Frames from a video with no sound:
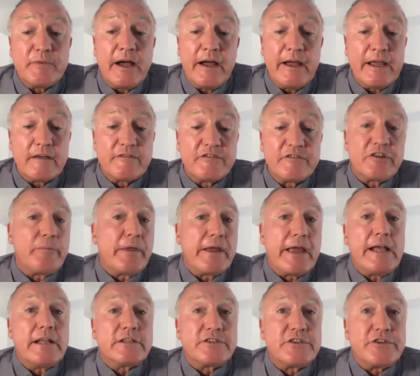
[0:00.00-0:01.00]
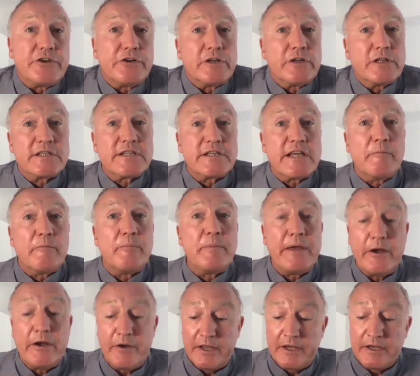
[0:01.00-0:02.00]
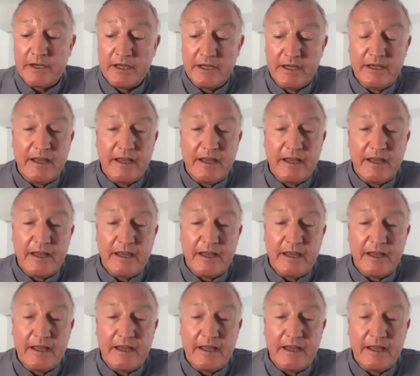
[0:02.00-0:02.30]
dying of something else during the same period.